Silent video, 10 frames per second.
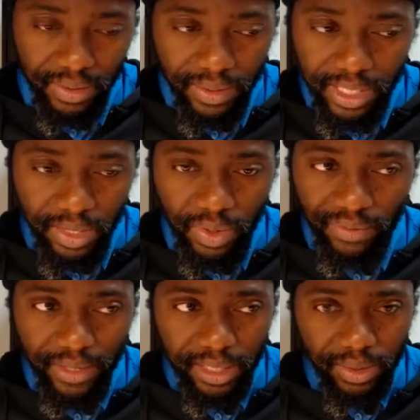Because the
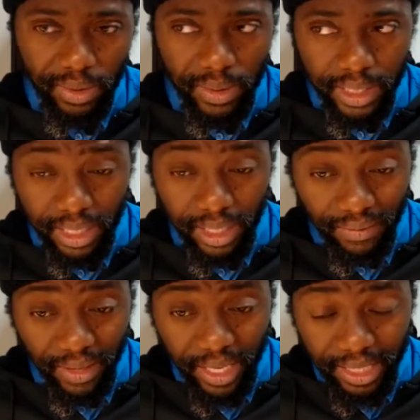universe is always
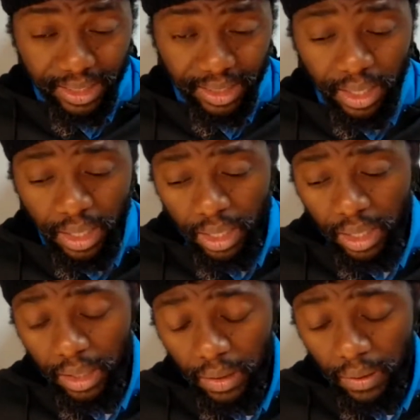giving us,
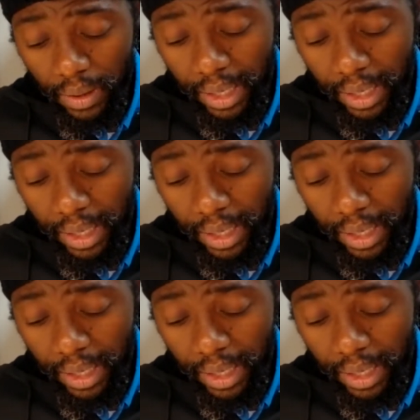and